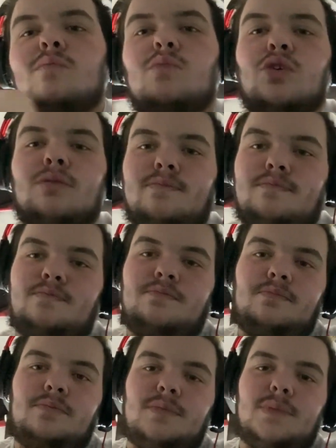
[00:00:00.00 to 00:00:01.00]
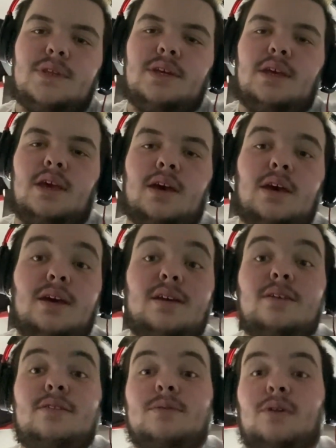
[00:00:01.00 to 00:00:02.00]
But yeah,
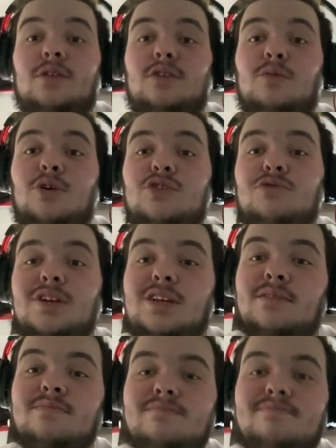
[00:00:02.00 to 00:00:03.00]
can't do much really.